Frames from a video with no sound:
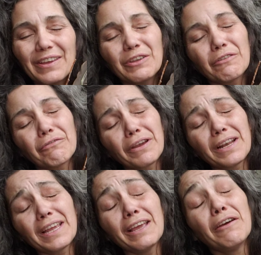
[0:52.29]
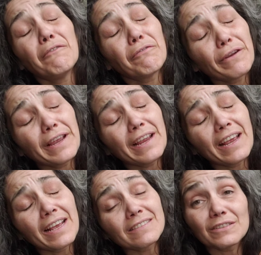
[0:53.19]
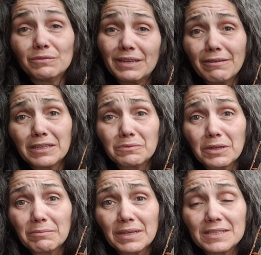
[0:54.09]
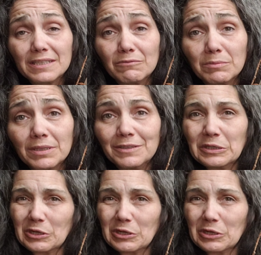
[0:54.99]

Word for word: your friendly, freaky ass, sweet grass water medicine woman.